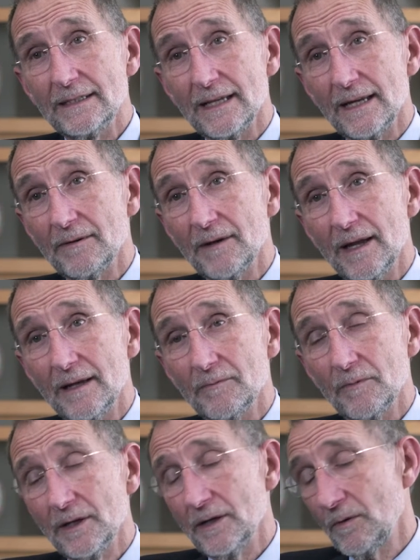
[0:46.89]
and, and
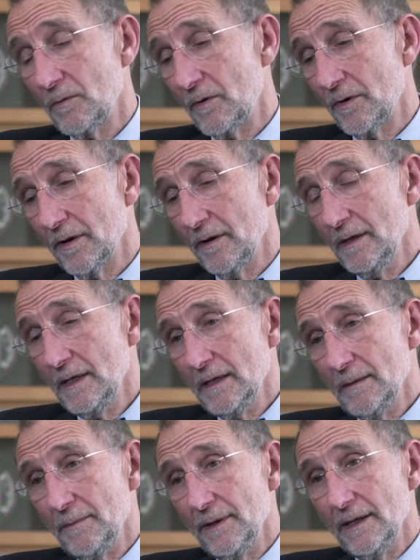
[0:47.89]
we don't want to
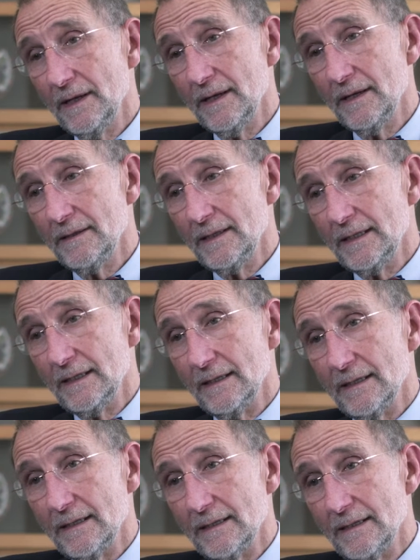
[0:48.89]
be
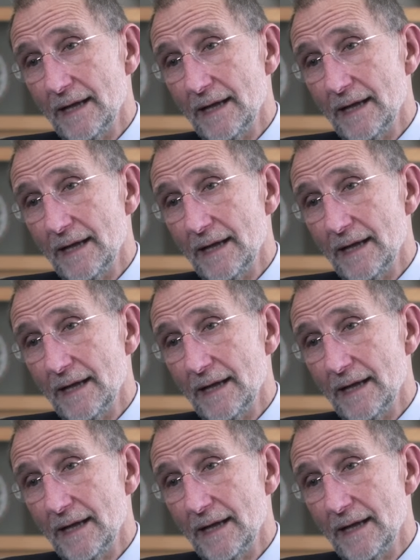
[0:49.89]
uh,